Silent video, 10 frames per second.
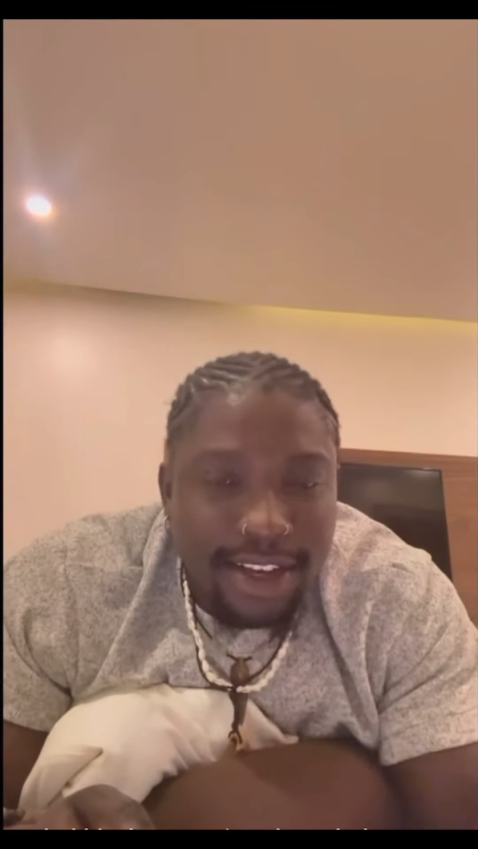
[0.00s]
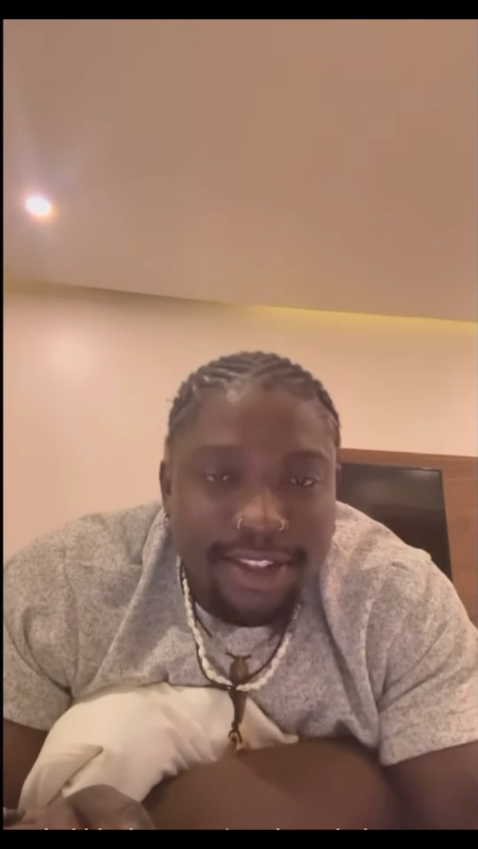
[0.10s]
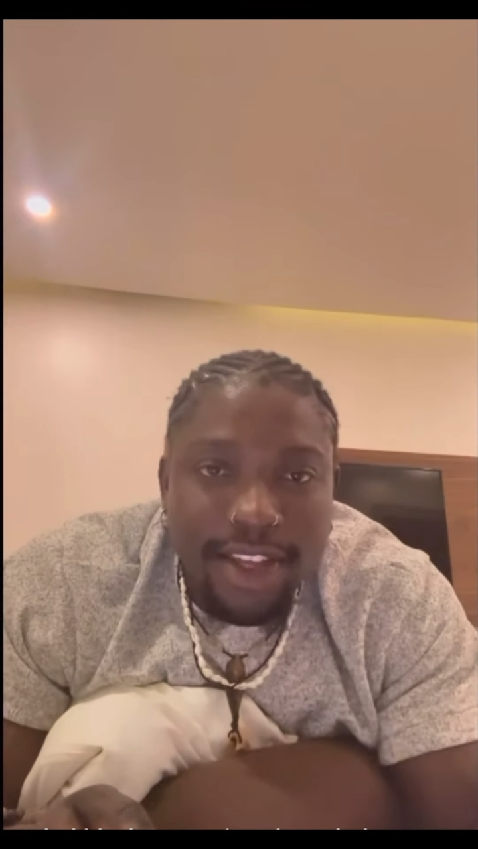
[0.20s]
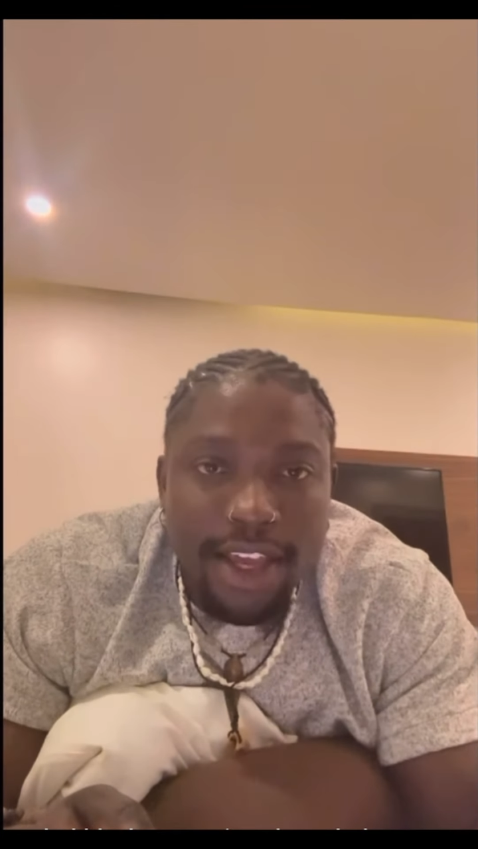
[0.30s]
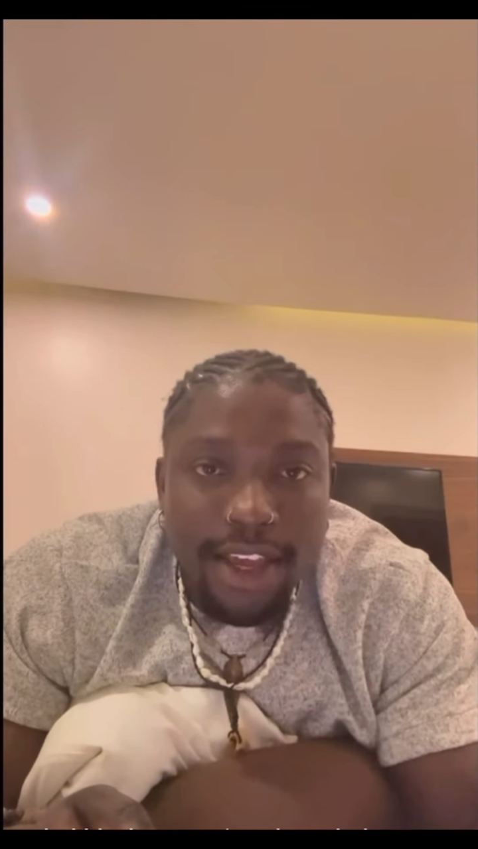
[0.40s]

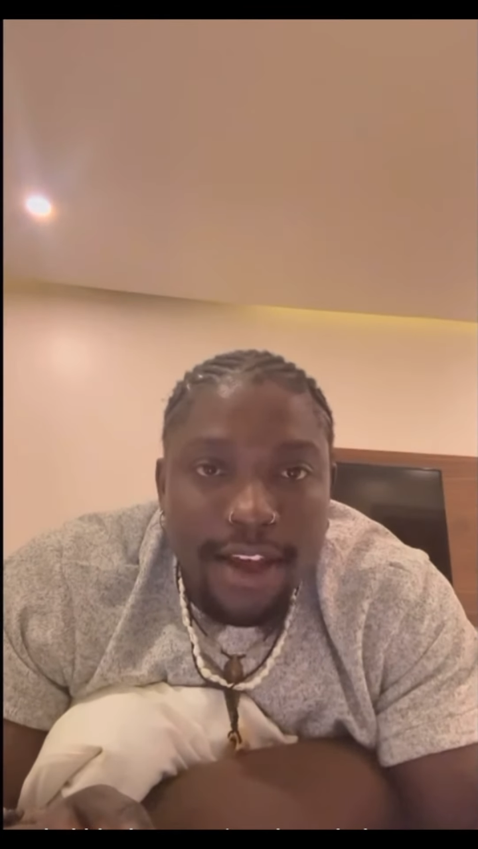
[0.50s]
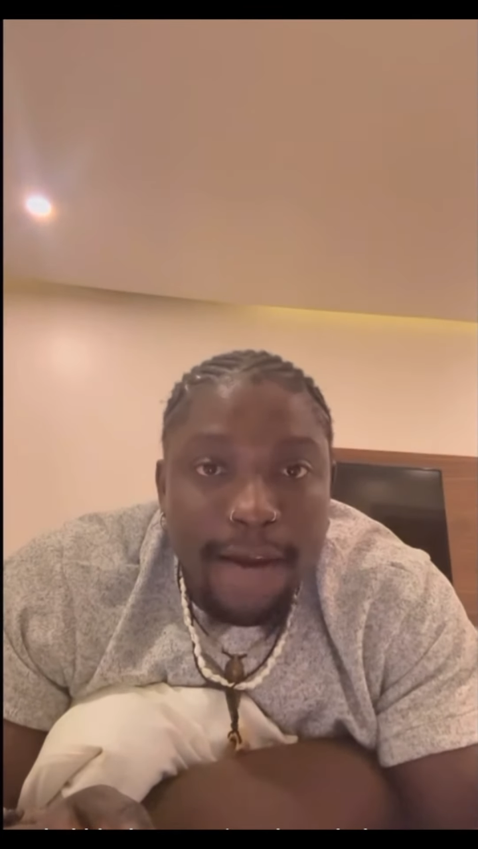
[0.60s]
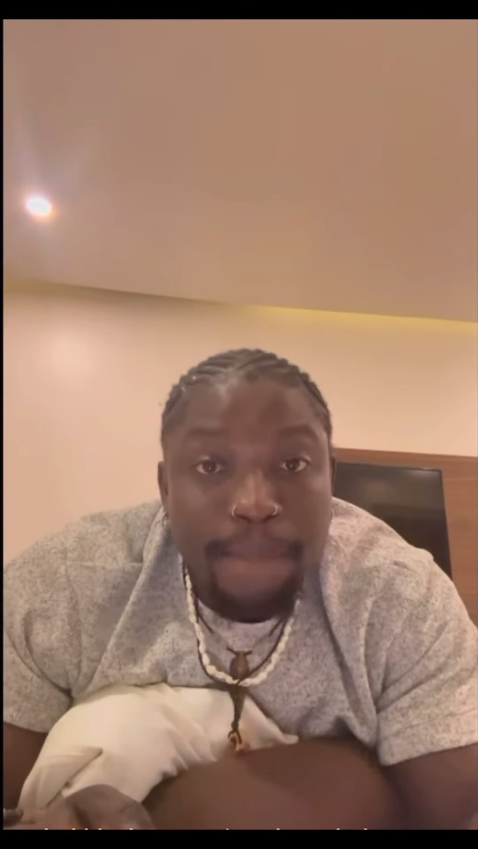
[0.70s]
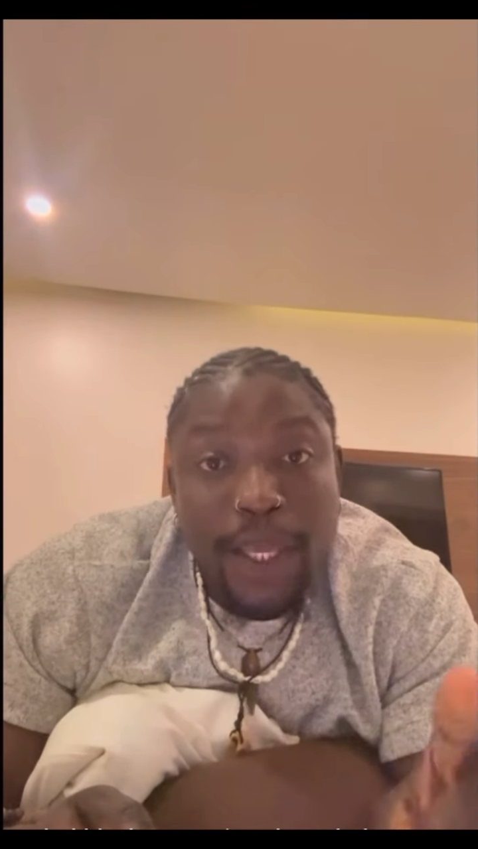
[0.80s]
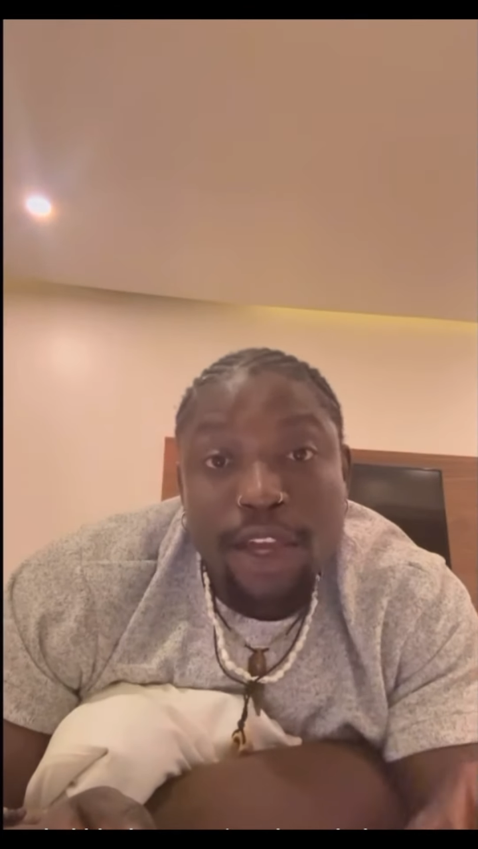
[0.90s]
say,
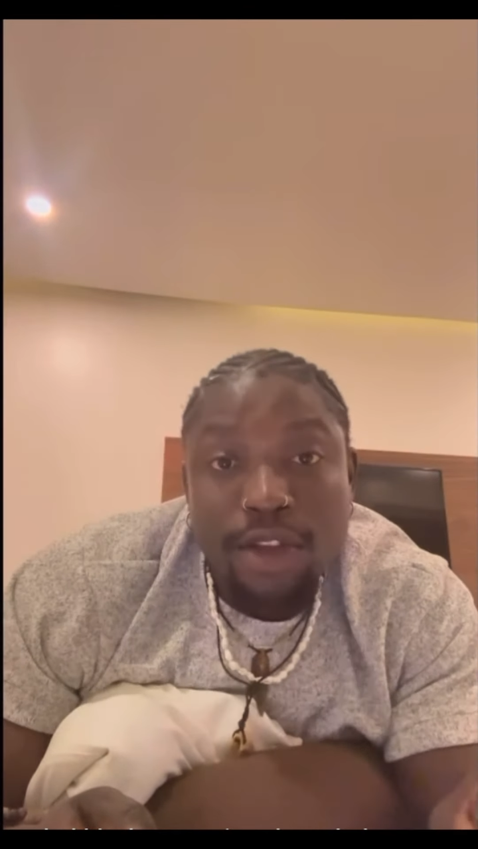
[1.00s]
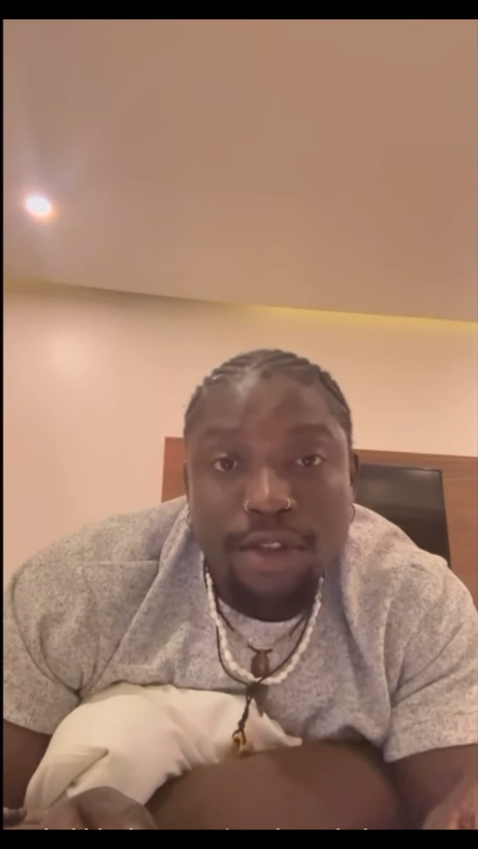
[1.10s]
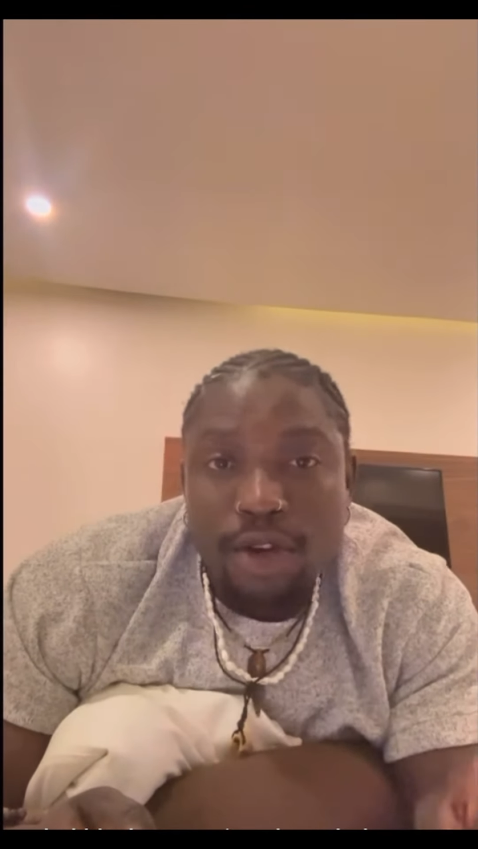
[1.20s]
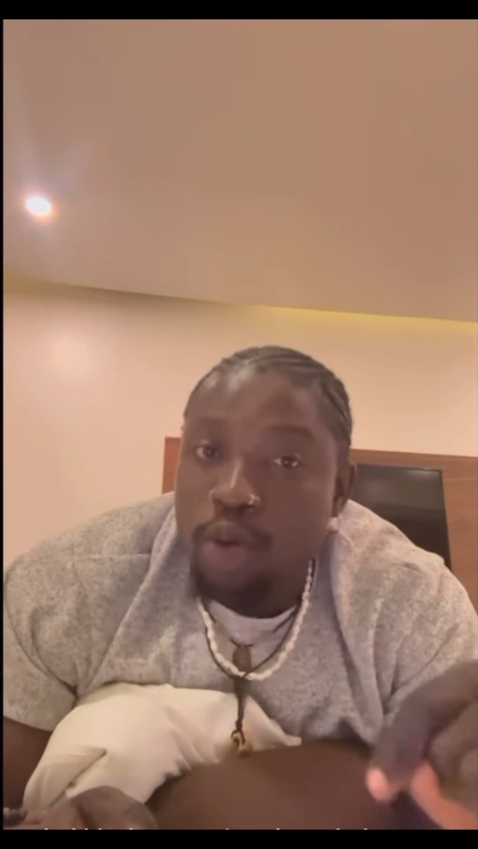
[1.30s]
he